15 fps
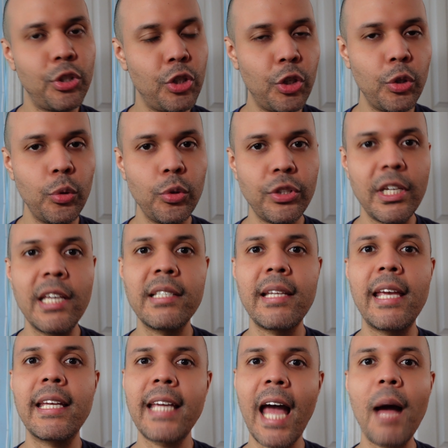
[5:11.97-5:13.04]
use is
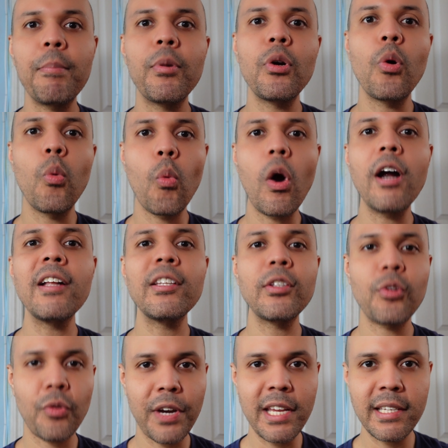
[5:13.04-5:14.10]
a Capital One
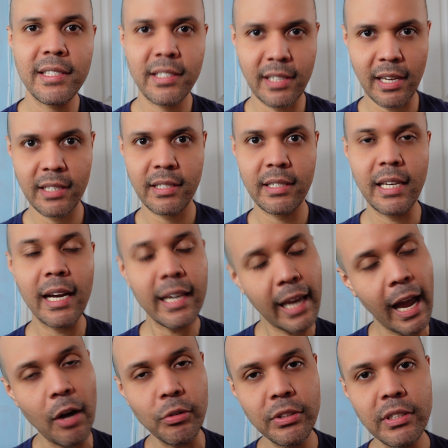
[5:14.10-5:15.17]
360
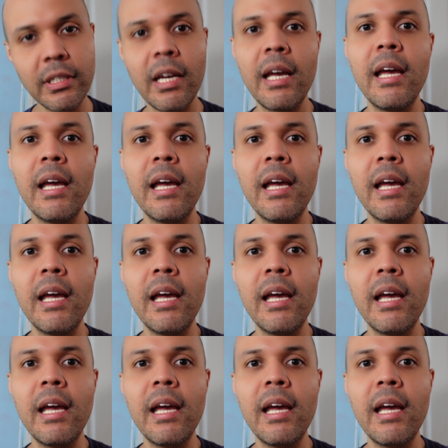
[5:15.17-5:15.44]
account.